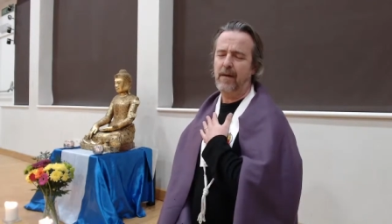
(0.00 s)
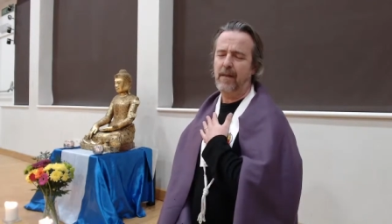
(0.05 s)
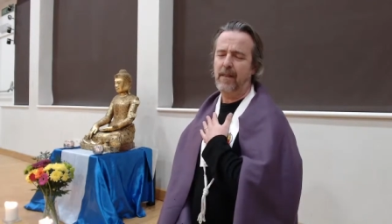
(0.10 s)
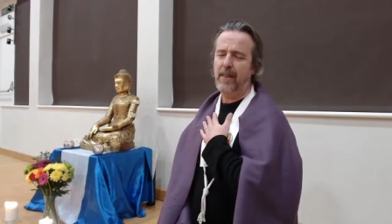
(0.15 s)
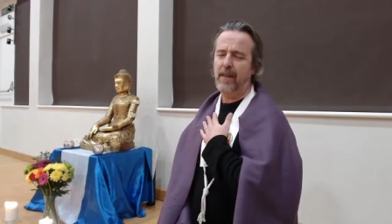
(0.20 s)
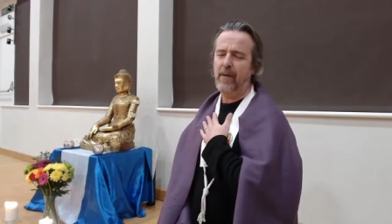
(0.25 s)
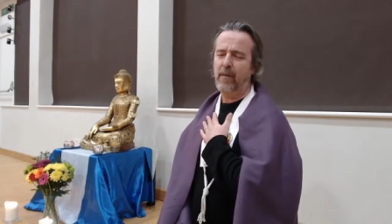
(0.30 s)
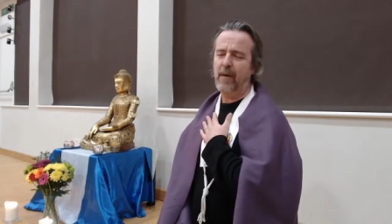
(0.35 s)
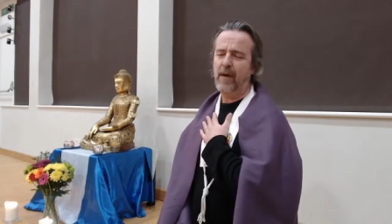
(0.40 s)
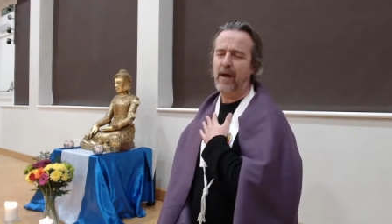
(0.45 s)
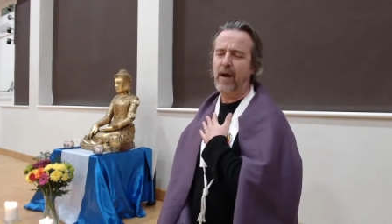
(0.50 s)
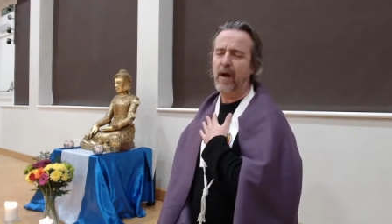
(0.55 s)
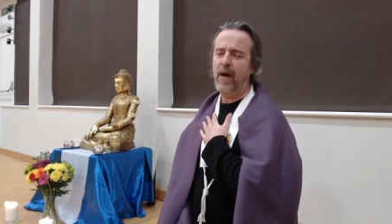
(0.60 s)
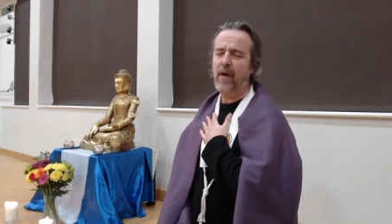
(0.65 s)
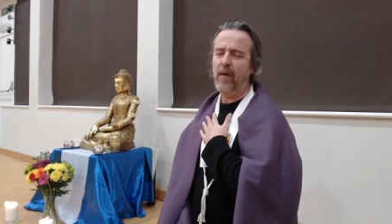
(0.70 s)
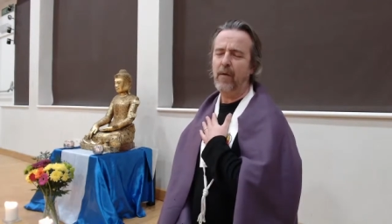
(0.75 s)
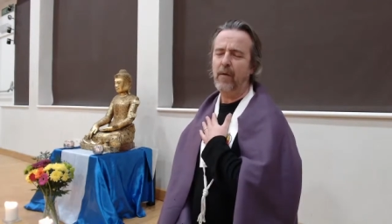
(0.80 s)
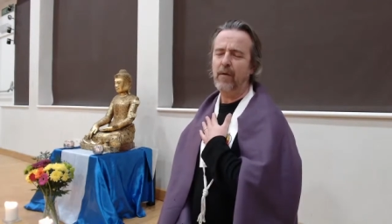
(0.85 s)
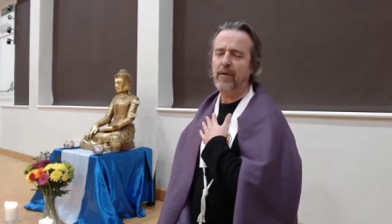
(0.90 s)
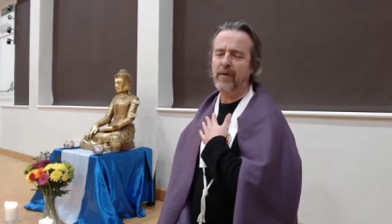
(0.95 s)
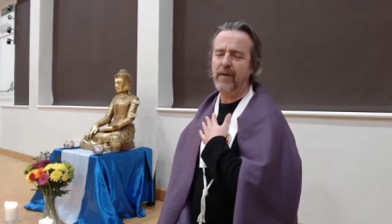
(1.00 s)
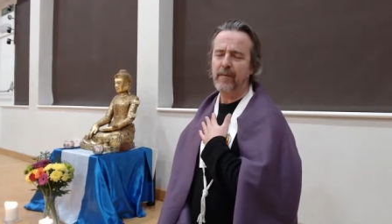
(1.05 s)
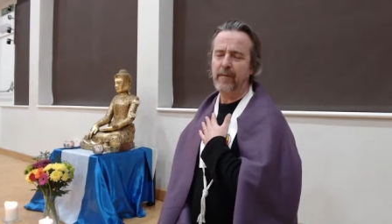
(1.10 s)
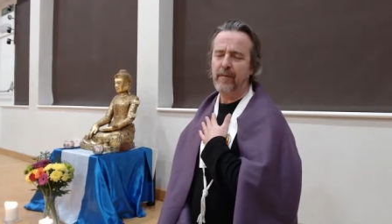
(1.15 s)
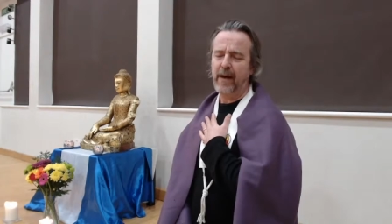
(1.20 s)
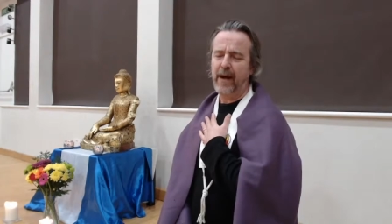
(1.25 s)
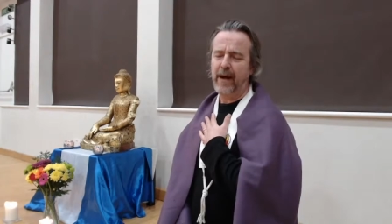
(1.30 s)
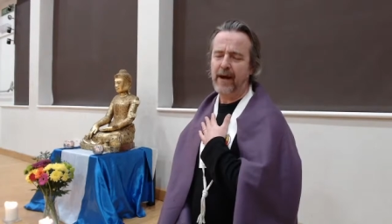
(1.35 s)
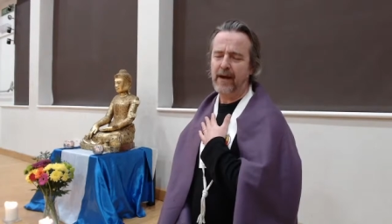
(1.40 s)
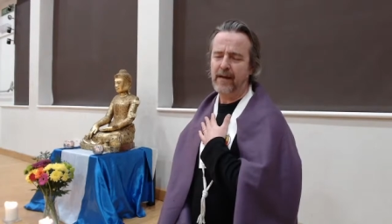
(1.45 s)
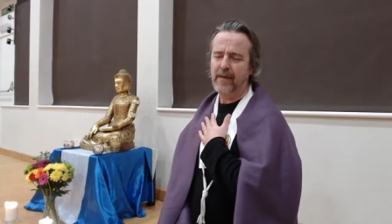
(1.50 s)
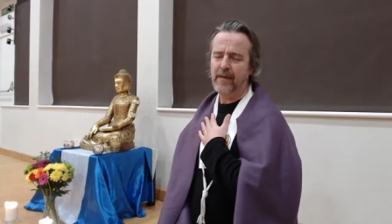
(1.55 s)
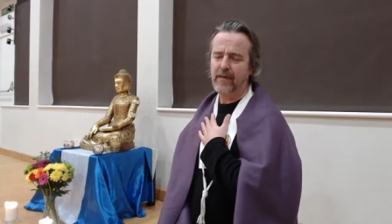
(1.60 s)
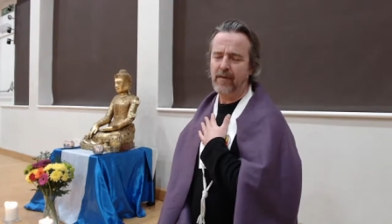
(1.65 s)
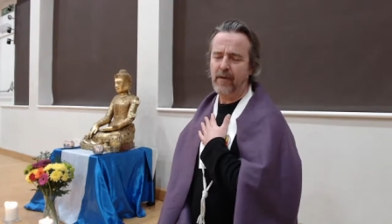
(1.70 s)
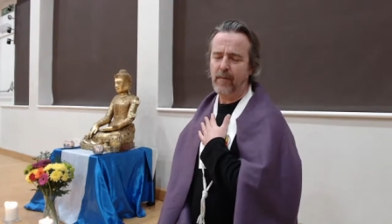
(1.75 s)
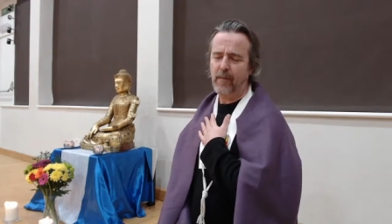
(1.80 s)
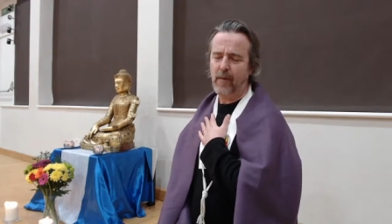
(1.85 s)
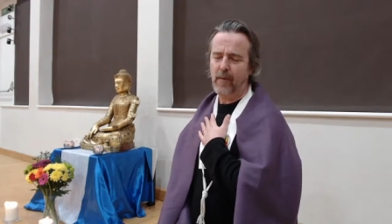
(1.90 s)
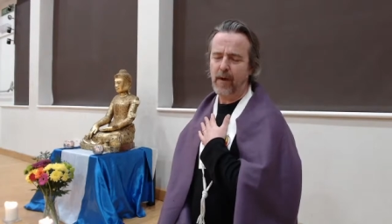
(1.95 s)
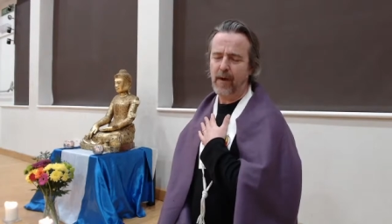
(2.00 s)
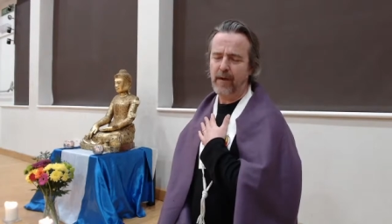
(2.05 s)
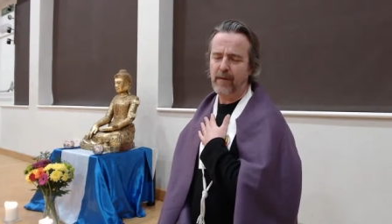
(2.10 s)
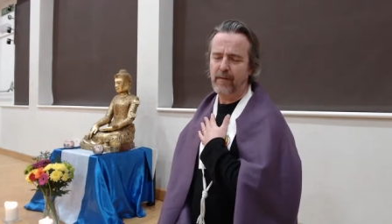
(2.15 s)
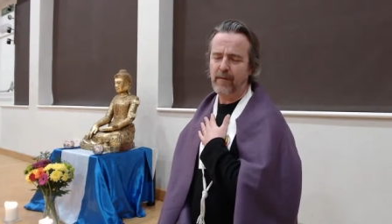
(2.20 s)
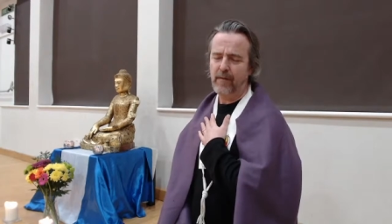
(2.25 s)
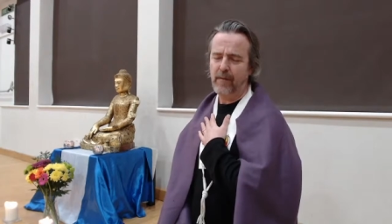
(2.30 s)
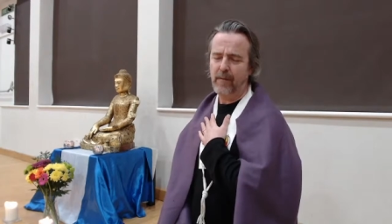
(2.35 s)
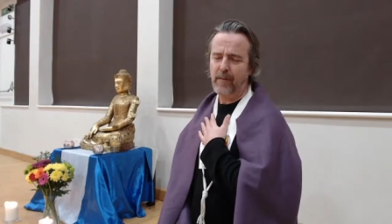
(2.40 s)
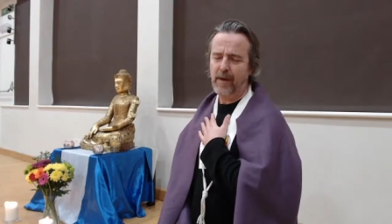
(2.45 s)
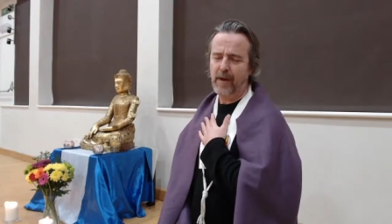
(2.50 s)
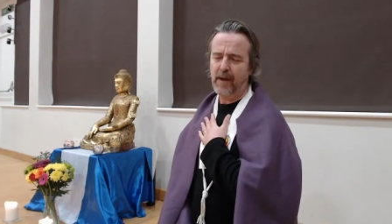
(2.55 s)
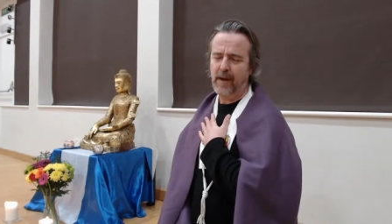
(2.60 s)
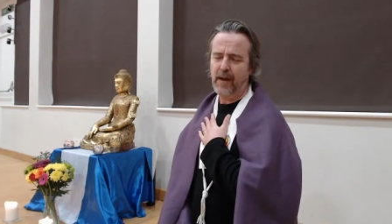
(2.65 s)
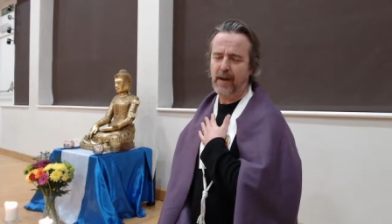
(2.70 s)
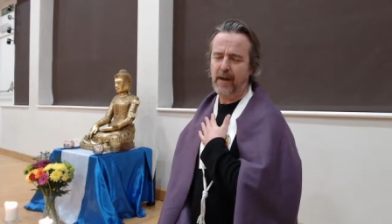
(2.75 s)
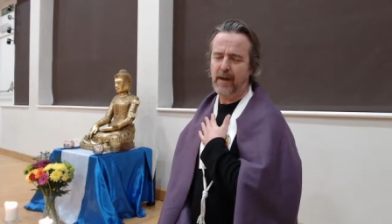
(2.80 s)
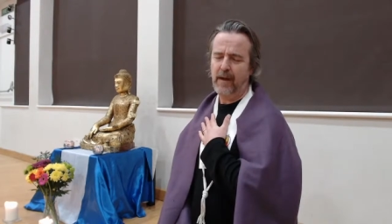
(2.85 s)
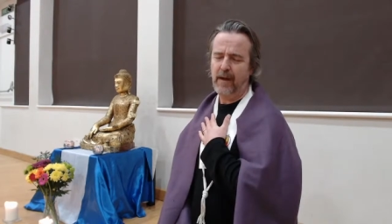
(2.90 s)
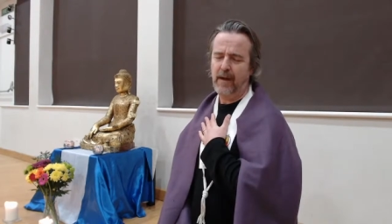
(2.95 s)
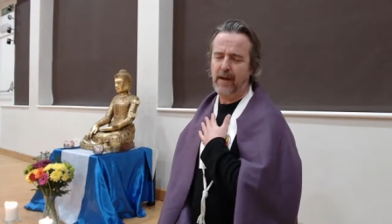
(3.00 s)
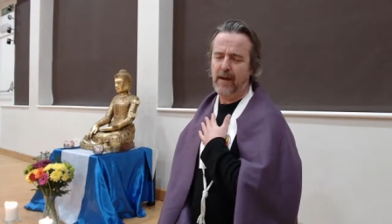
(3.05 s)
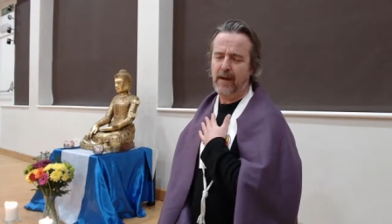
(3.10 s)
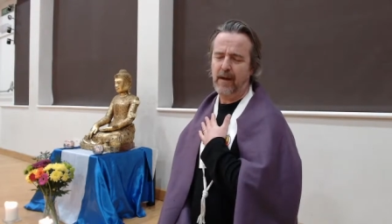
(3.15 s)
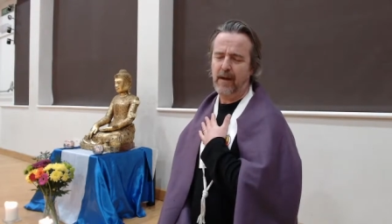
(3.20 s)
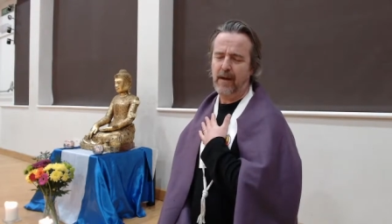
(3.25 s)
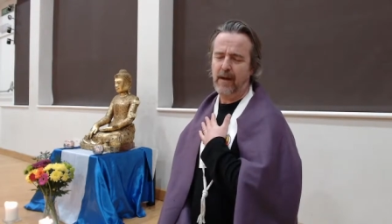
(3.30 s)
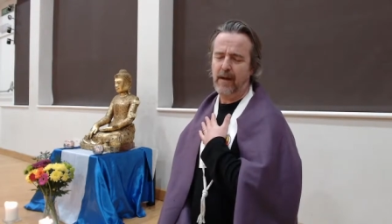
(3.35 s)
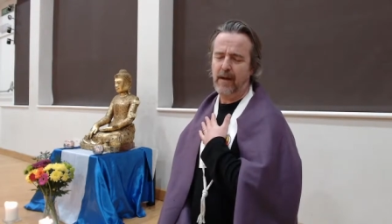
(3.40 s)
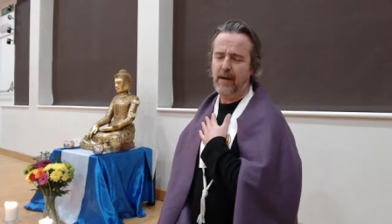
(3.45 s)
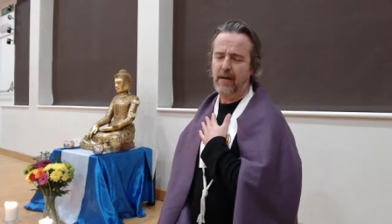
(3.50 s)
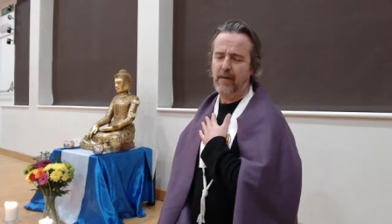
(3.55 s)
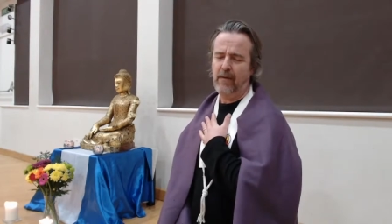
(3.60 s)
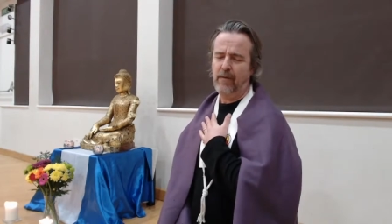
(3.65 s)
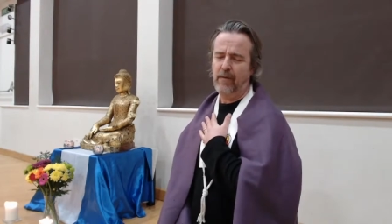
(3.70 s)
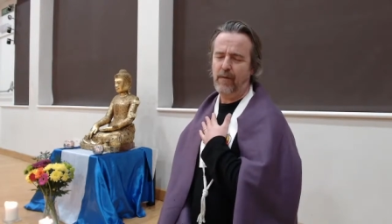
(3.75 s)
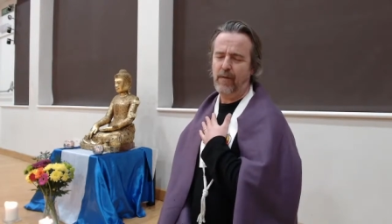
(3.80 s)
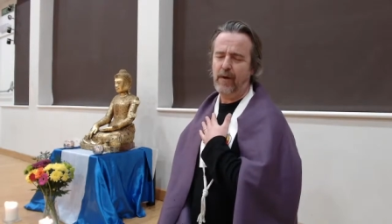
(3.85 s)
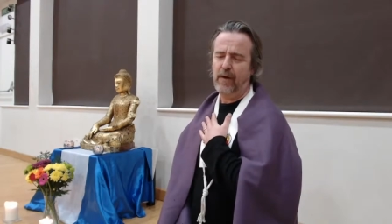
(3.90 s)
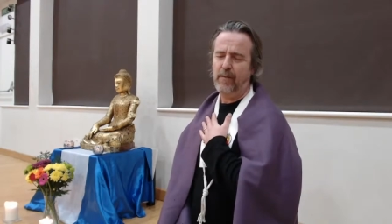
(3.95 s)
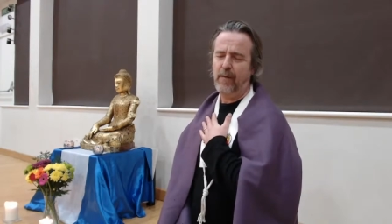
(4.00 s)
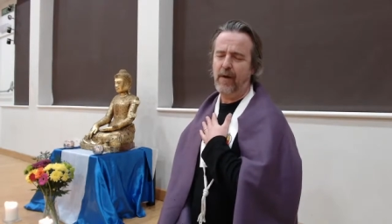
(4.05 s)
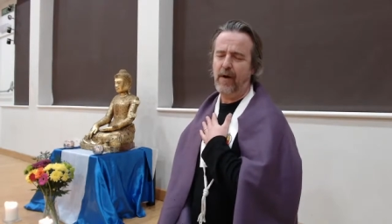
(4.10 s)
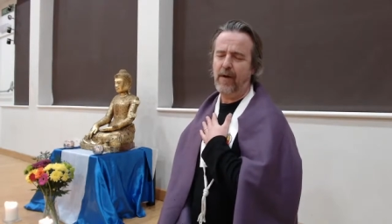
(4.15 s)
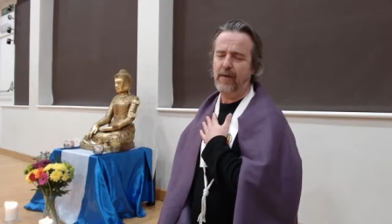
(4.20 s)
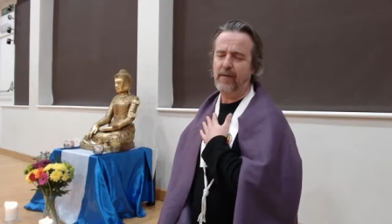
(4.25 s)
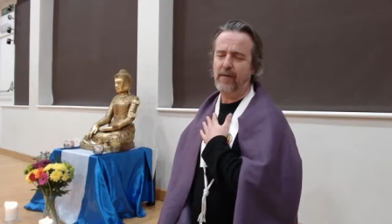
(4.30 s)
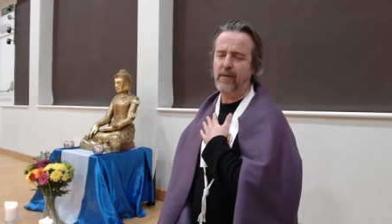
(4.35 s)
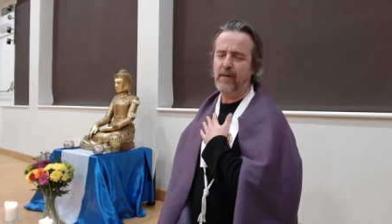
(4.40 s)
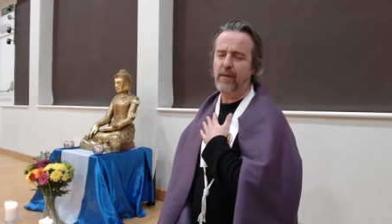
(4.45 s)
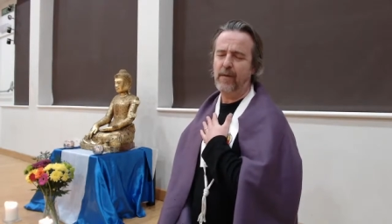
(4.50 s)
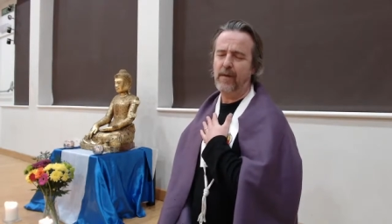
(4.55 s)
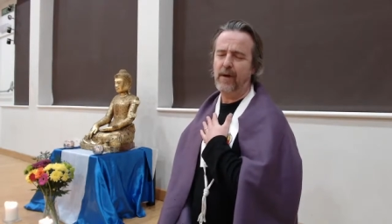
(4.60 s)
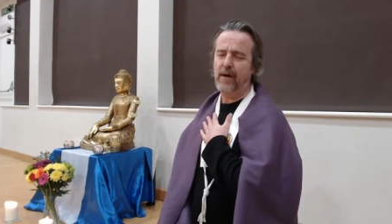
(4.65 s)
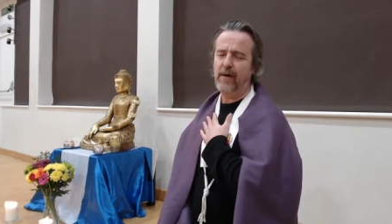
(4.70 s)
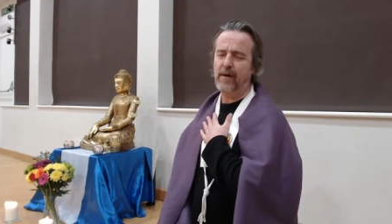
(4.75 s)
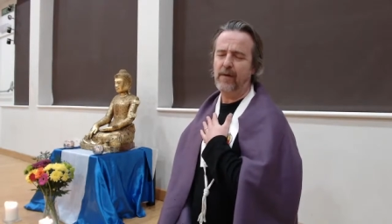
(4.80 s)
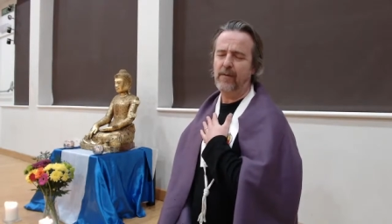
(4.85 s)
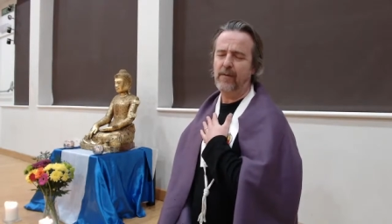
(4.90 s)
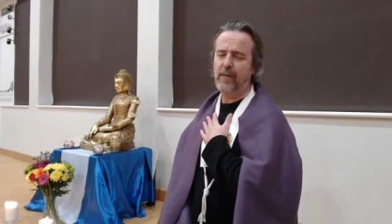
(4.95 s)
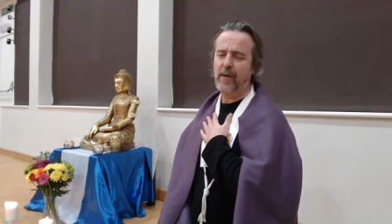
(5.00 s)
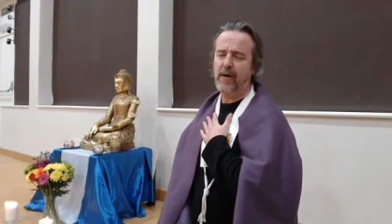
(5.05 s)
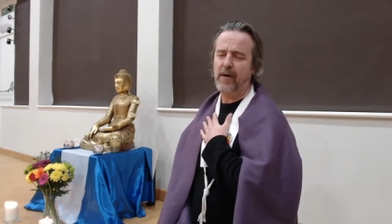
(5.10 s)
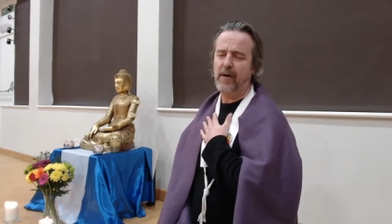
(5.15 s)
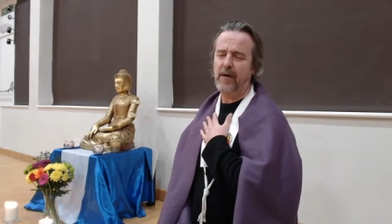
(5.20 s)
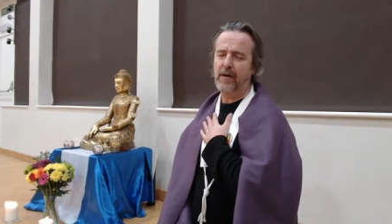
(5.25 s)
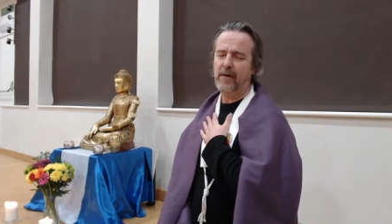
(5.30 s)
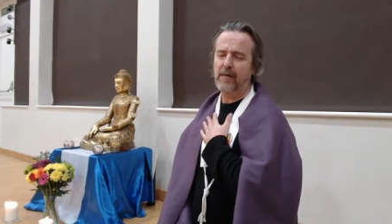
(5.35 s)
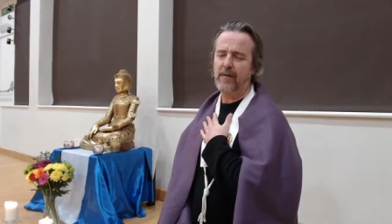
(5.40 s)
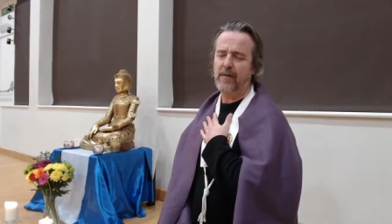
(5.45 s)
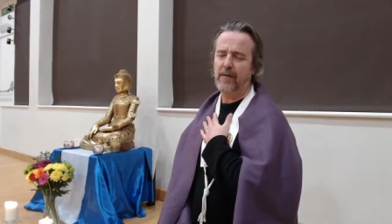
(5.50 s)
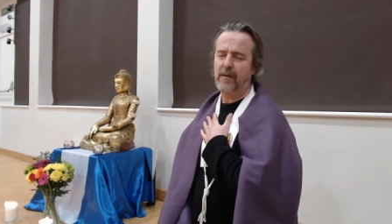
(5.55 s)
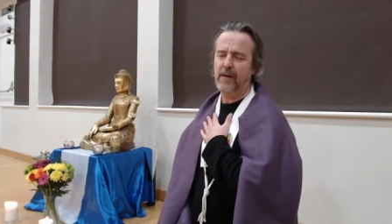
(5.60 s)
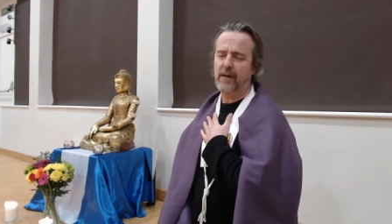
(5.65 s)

that we're holding back in some way from being fully present with our experience.